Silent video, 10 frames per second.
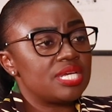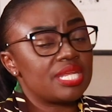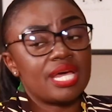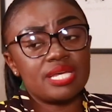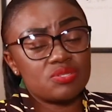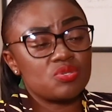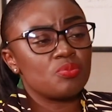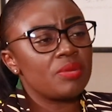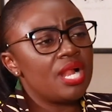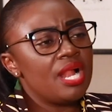And I
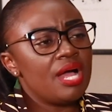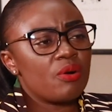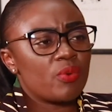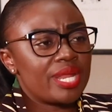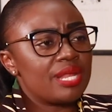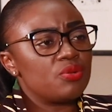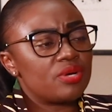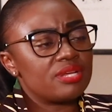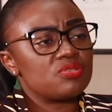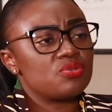assume when I
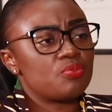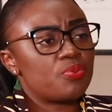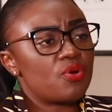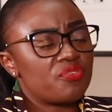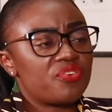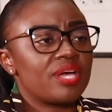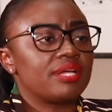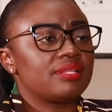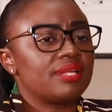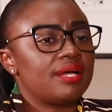look at your
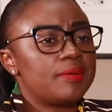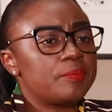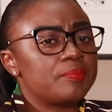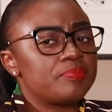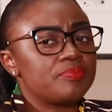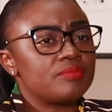profile,